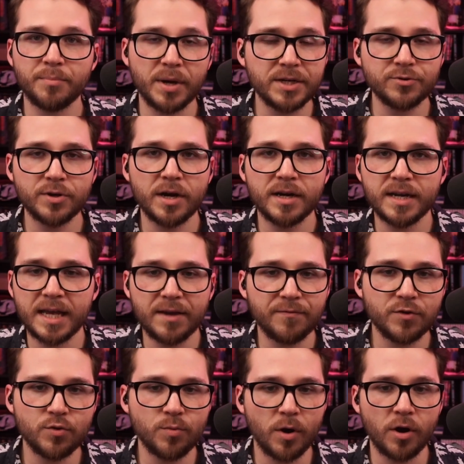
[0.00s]
Patreon
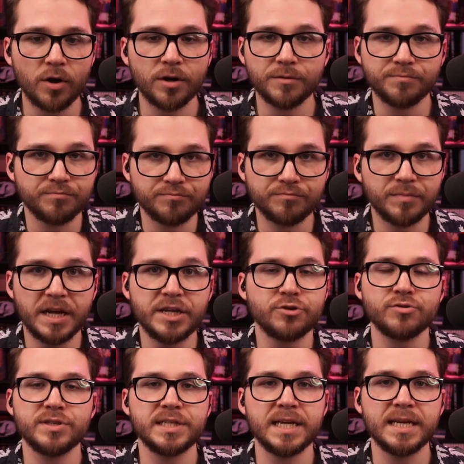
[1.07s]
if you are
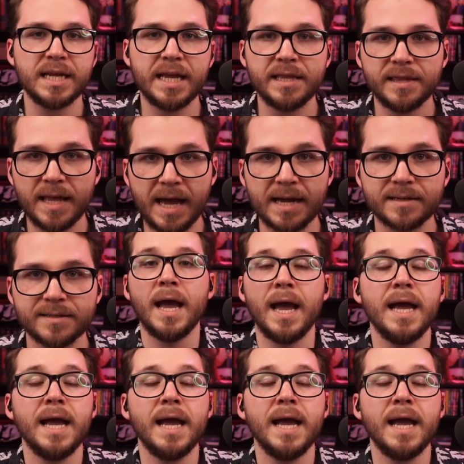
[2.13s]
interested in that.